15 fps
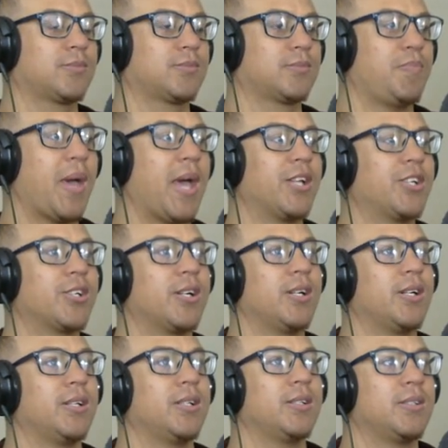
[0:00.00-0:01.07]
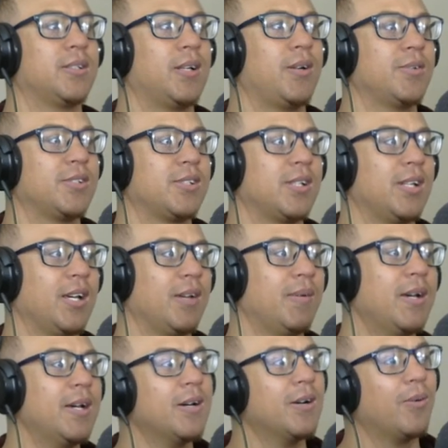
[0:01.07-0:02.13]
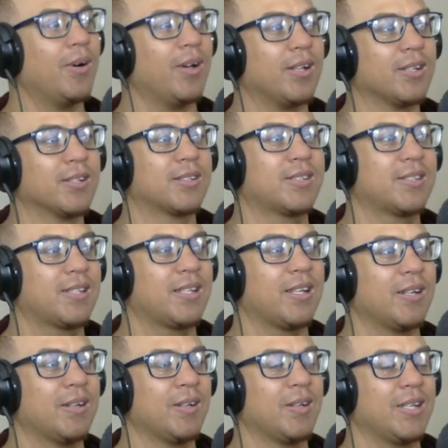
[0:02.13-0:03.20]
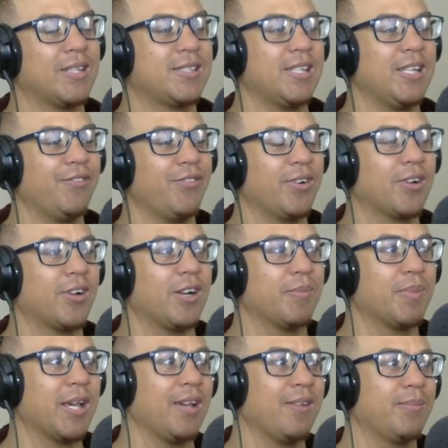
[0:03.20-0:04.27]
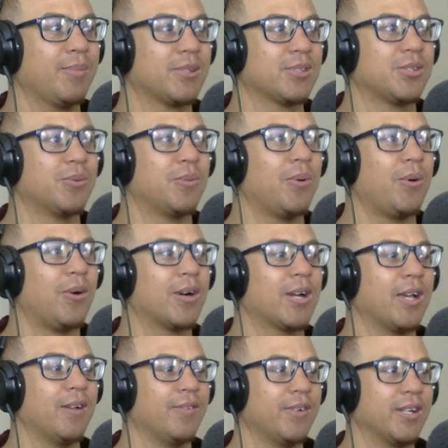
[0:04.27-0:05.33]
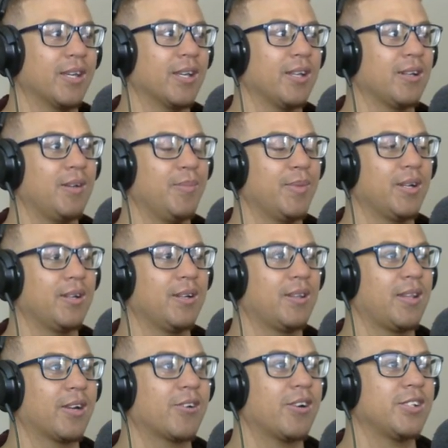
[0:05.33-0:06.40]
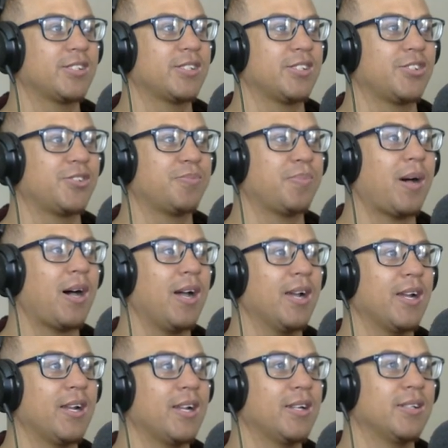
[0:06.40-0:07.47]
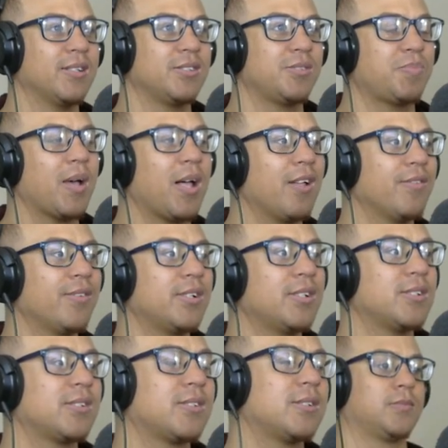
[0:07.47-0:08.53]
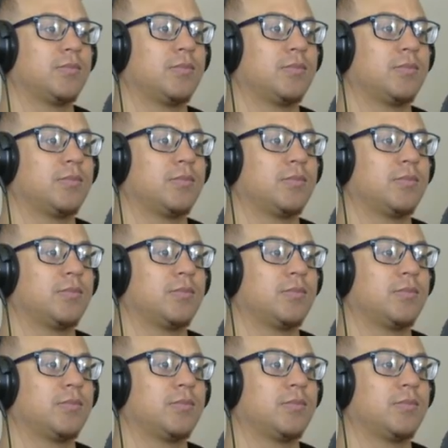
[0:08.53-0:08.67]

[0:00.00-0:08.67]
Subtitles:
Petra, that was her name. Well, is he even gonna be able to walk ever again? I mean, they crushed his spine and his pelvis.